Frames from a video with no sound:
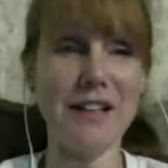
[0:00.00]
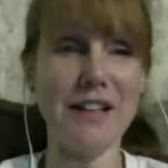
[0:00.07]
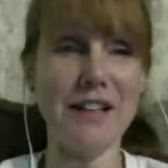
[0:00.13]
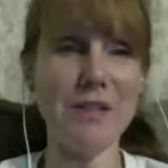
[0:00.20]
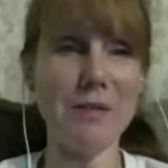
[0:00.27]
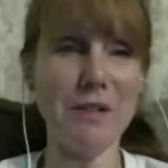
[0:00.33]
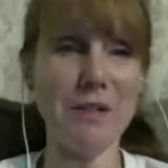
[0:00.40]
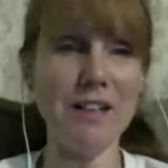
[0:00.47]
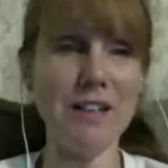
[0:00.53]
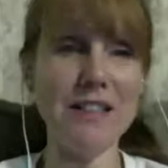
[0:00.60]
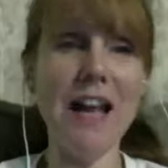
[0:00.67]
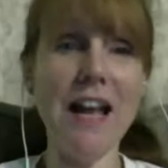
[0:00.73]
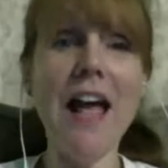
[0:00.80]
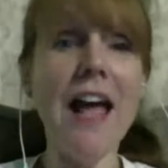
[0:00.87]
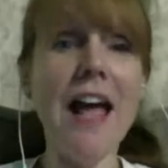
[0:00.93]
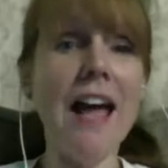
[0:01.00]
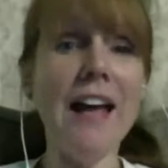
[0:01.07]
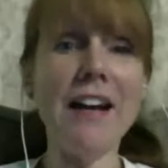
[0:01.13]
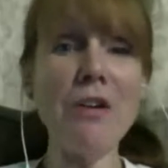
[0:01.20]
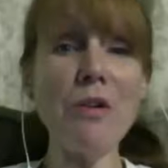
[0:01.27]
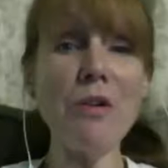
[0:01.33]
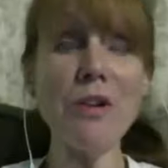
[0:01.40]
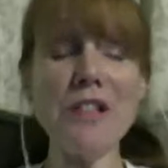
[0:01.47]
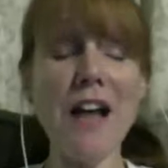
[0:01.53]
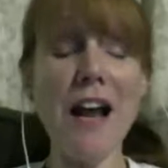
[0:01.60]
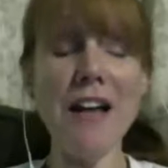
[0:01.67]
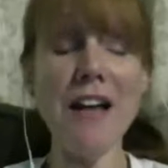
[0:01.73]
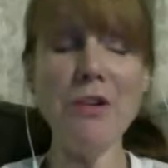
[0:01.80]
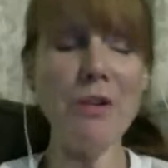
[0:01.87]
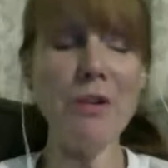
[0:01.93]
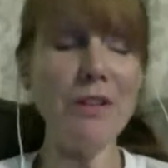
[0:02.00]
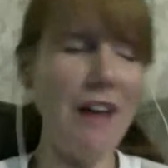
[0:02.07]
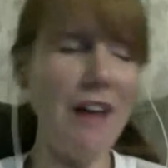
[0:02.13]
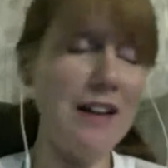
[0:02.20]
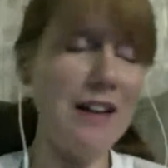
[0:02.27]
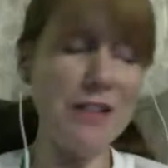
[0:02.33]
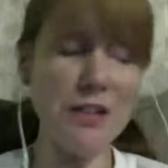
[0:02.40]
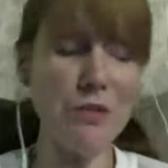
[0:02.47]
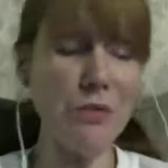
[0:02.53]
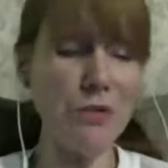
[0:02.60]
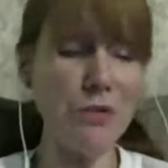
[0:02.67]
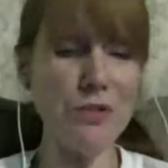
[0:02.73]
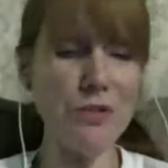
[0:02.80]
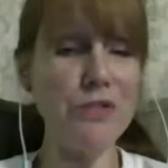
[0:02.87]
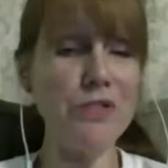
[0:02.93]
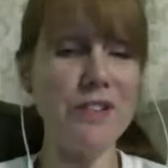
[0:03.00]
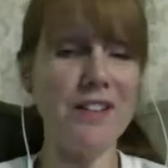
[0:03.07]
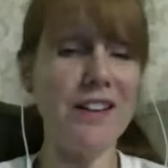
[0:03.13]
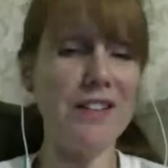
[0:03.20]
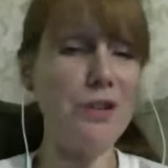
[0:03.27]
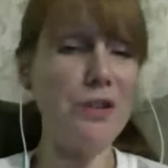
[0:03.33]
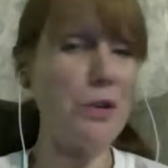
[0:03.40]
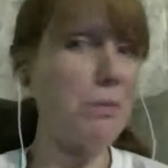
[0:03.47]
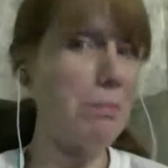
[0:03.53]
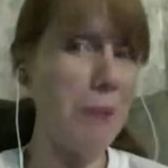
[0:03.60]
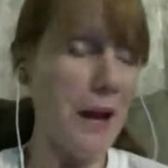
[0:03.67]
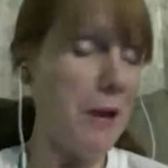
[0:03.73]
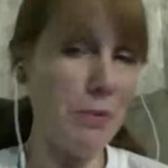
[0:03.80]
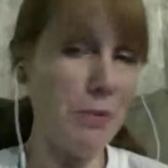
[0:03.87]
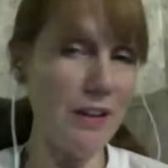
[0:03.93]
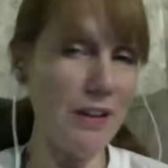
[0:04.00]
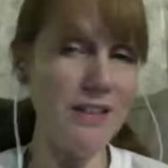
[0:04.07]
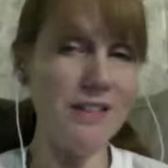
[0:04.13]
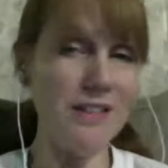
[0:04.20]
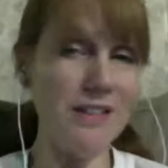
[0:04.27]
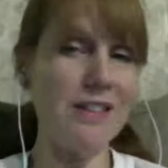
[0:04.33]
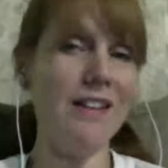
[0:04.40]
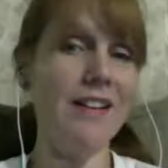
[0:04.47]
where it is. And of course, I know a lot of schools are using that term paperless.